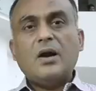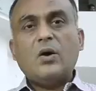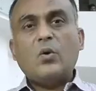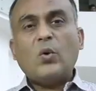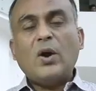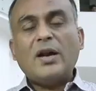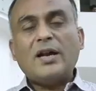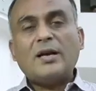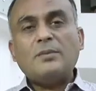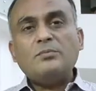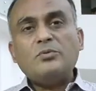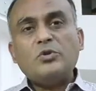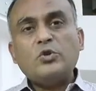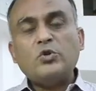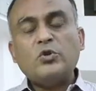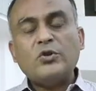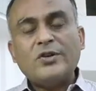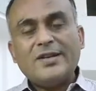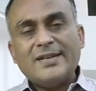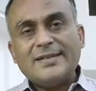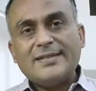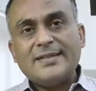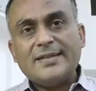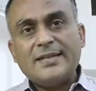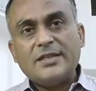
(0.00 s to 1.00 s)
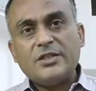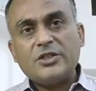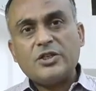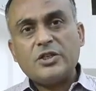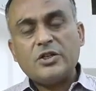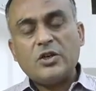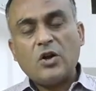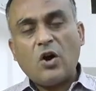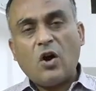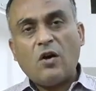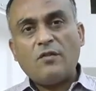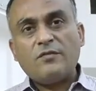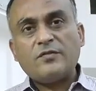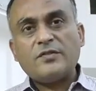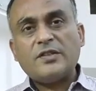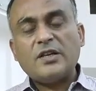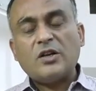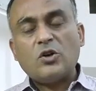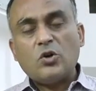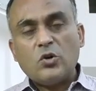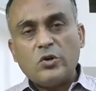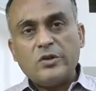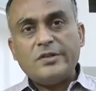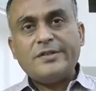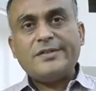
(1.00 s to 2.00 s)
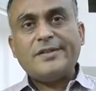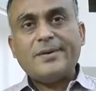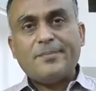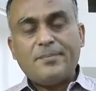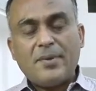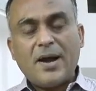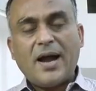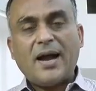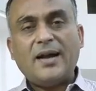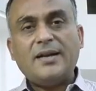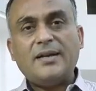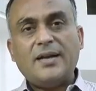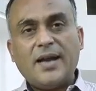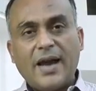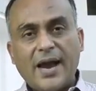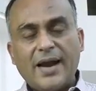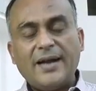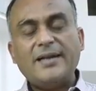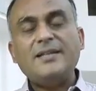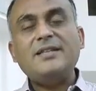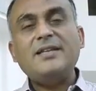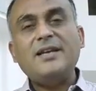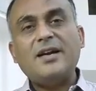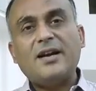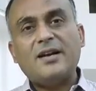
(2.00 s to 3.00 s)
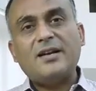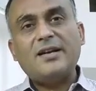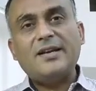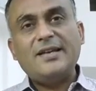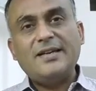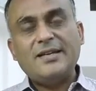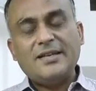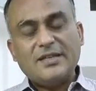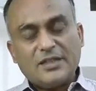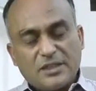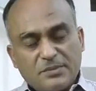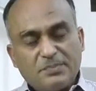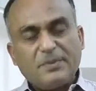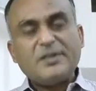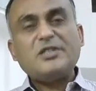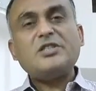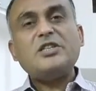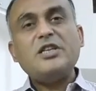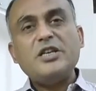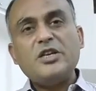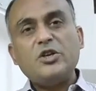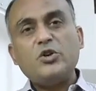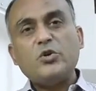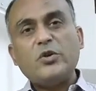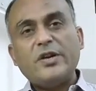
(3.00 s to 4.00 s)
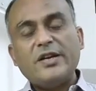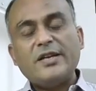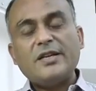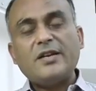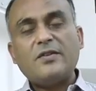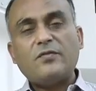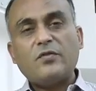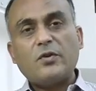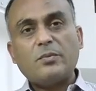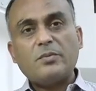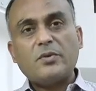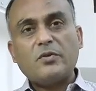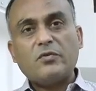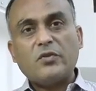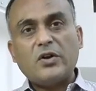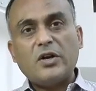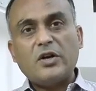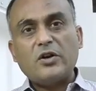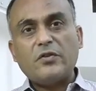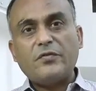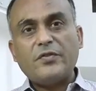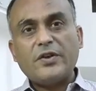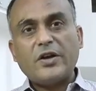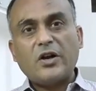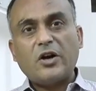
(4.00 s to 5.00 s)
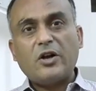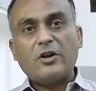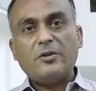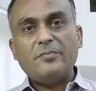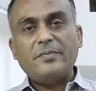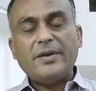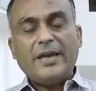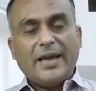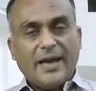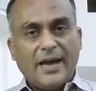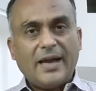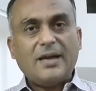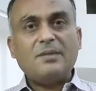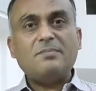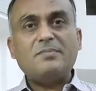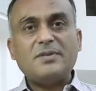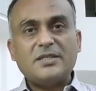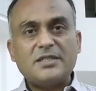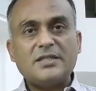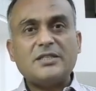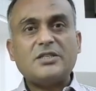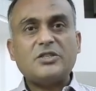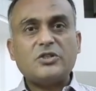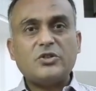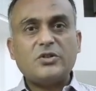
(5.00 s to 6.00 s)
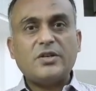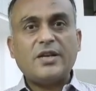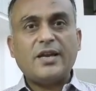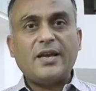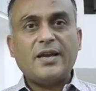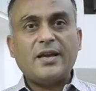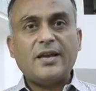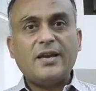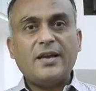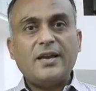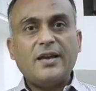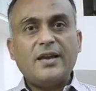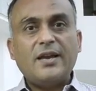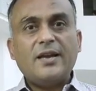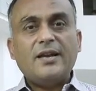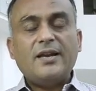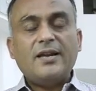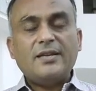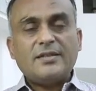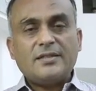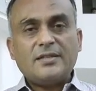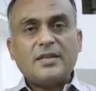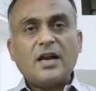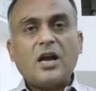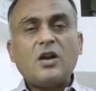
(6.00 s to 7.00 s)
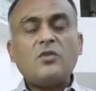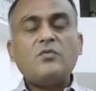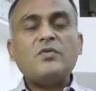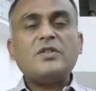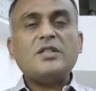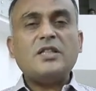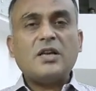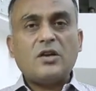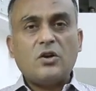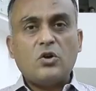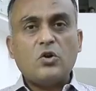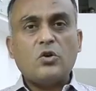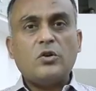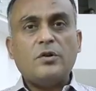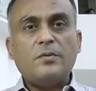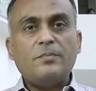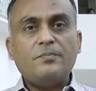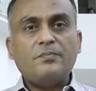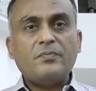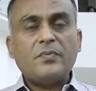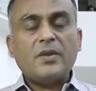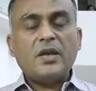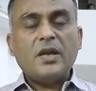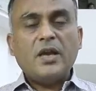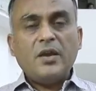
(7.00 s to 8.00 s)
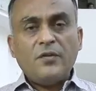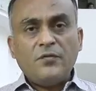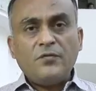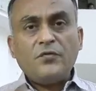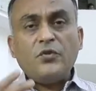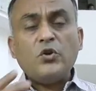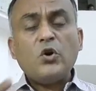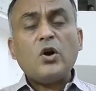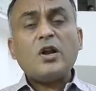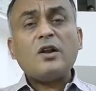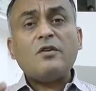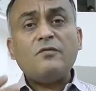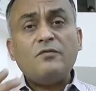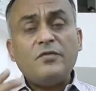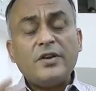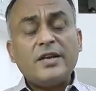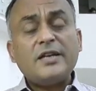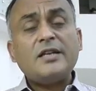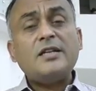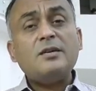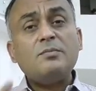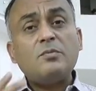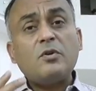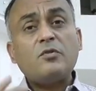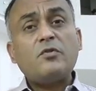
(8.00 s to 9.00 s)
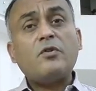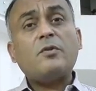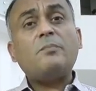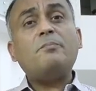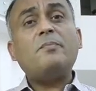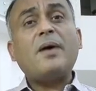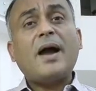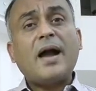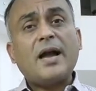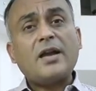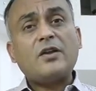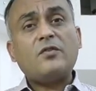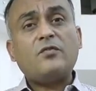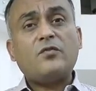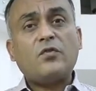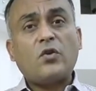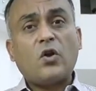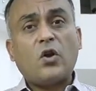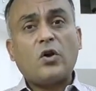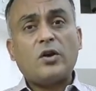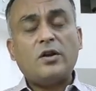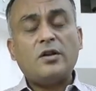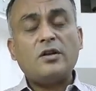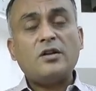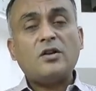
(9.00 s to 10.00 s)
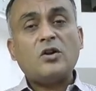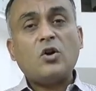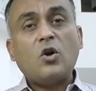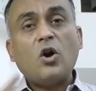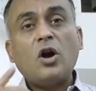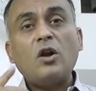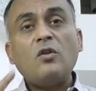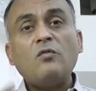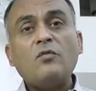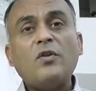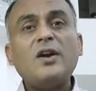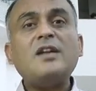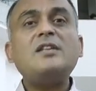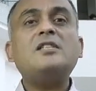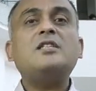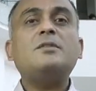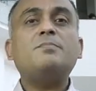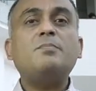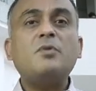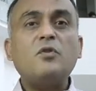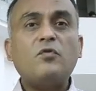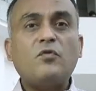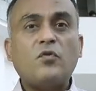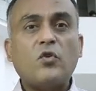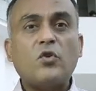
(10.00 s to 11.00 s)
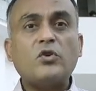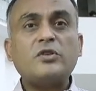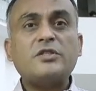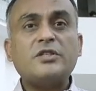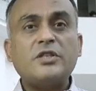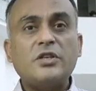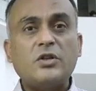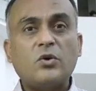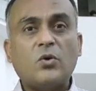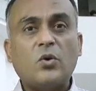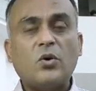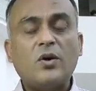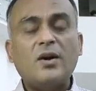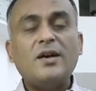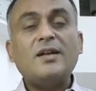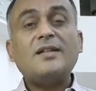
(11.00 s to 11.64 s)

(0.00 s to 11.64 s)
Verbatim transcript: Welcome to today's edition of The Good, The Bad and The Ugly, especially curated from the world of economy and business today. Let's start with the good. If you are a victim of a bank fraud, call 14440.